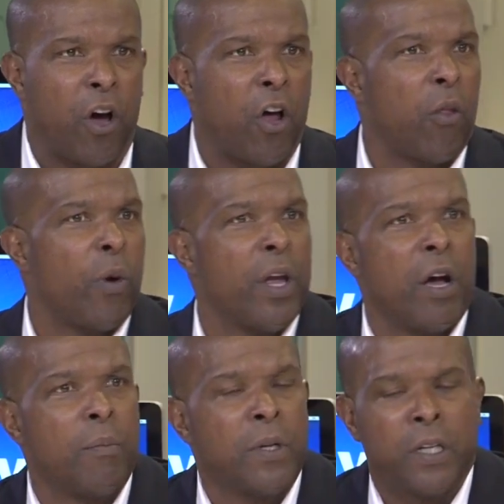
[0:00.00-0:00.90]
all the way up.
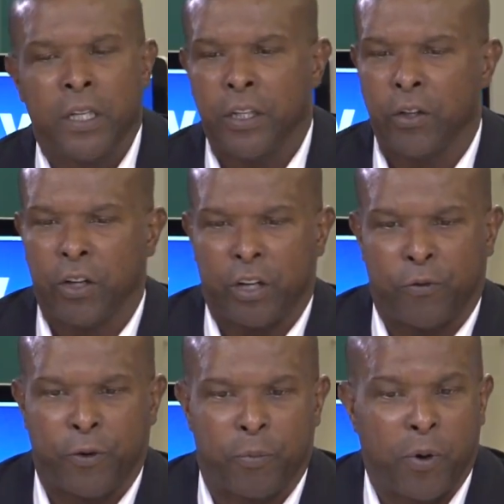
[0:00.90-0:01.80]
You look at
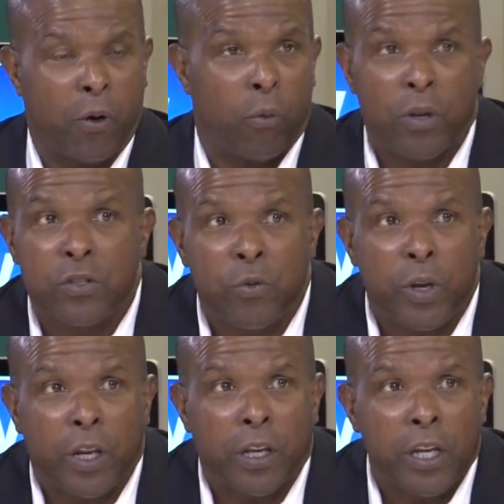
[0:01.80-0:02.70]
football once a week.